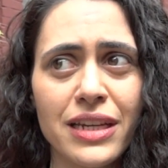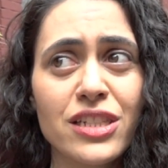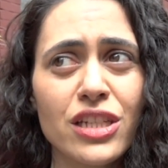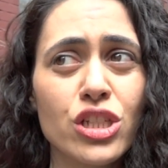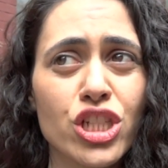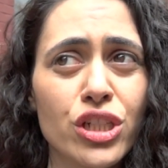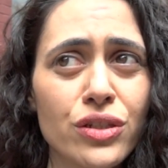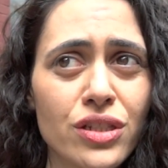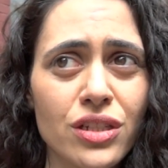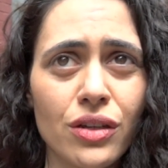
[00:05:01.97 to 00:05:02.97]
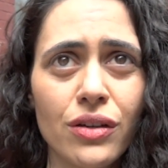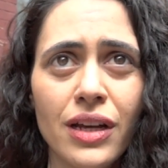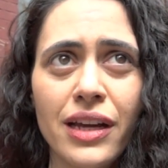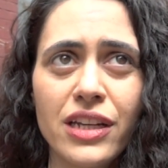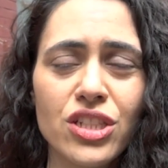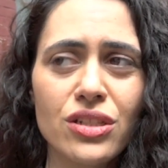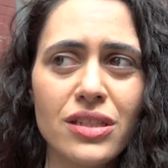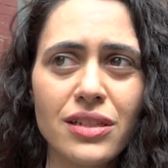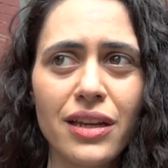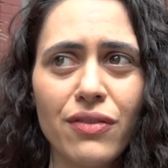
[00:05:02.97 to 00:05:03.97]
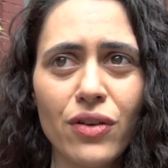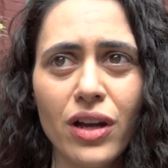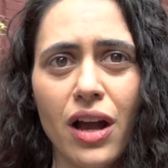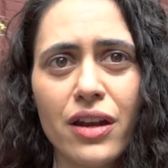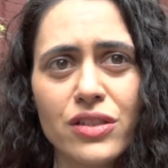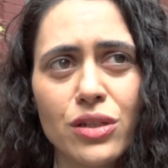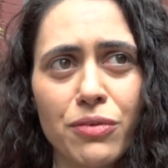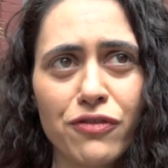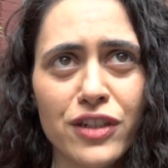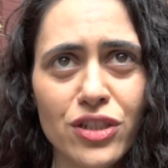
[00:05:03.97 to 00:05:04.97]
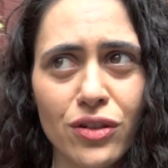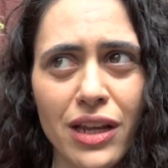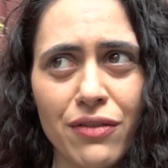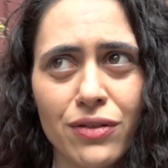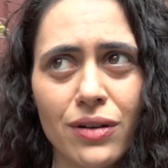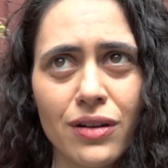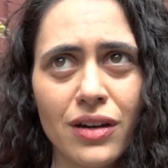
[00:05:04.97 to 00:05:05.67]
He doesn't choose to. He chooses to live on a kind of superficial level.